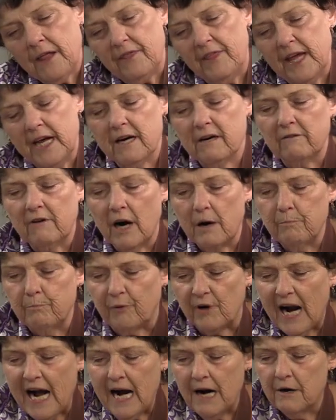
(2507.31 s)
There are
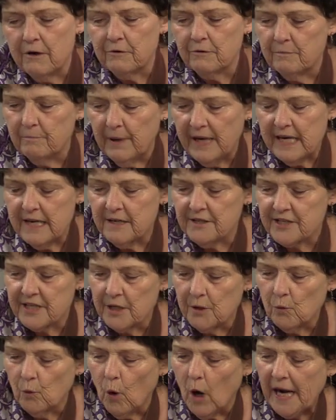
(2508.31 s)
brown bears
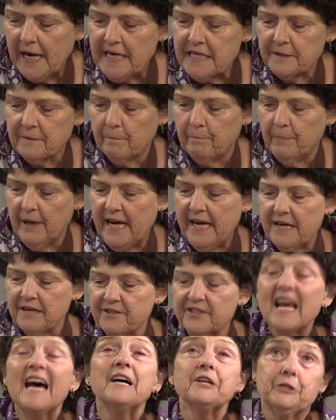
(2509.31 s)
and white
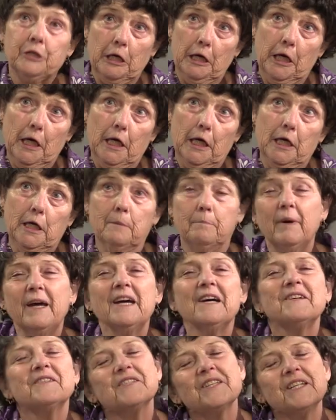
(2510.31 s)
bears, day
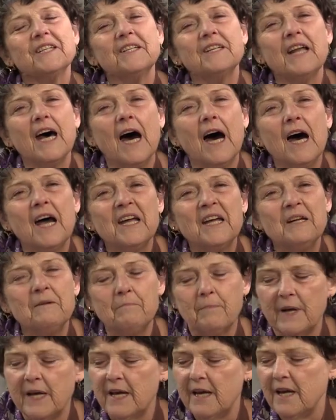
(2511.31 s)
bears and night
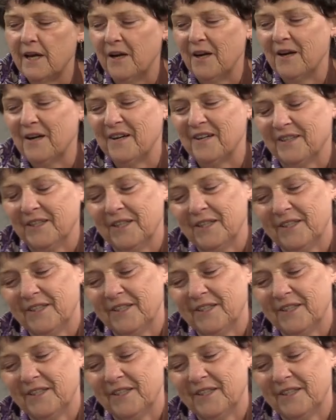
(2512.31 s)
bears.